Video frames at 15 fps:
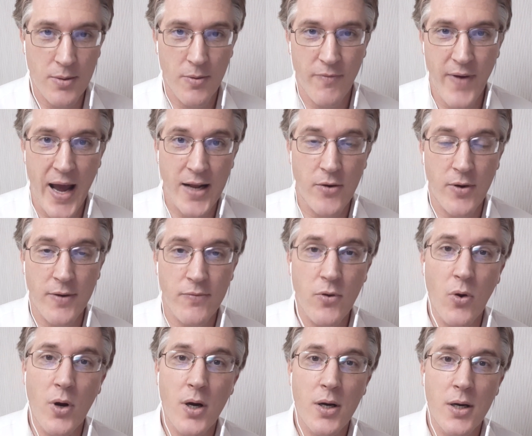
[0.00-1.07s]
factory
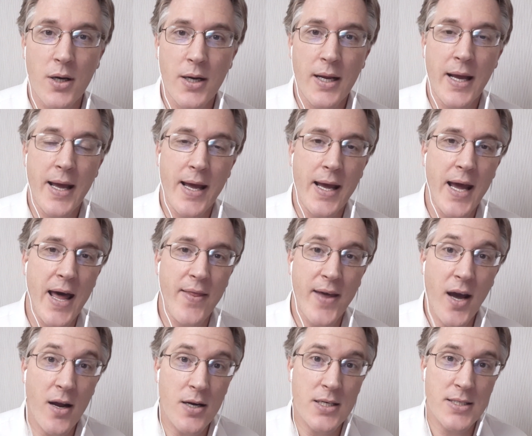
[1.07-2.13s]
floor, and
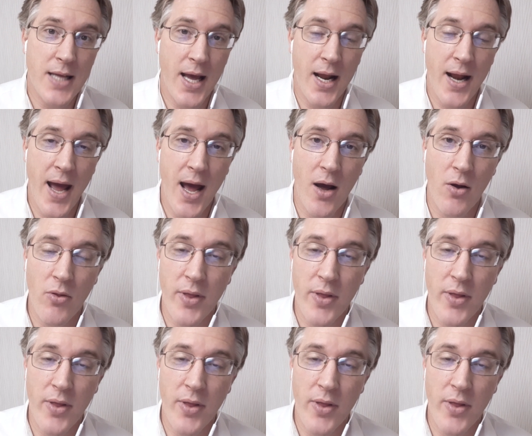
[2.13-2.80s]
they understand how